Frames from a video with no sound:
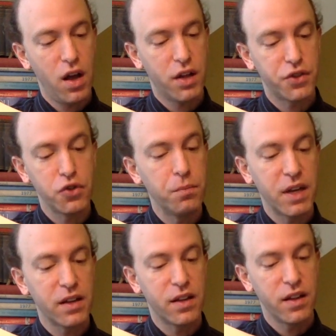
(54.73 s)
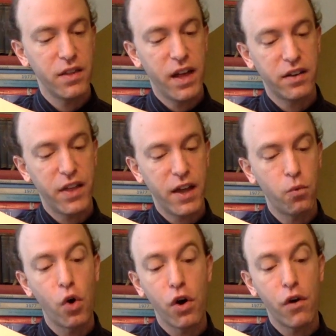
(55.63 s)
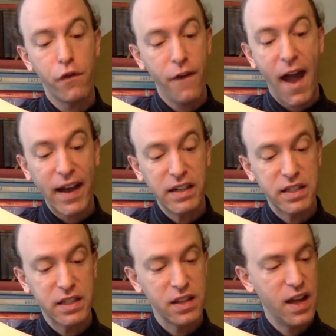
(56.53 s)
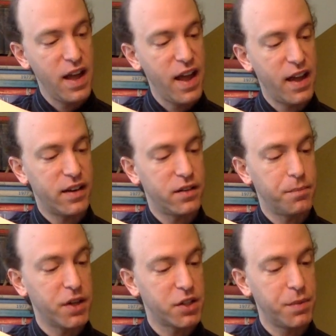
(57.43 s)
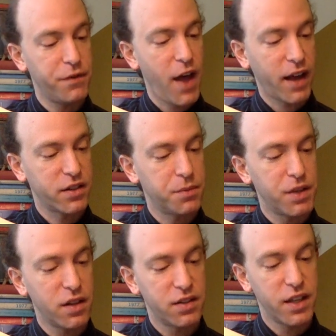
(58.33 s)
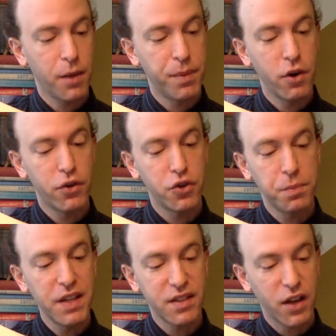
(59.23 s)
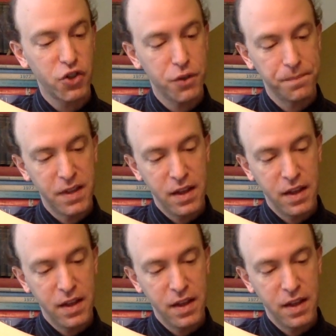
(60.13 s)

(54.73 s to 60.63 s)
assuming that they were facts and must be facts because they appeared to be such.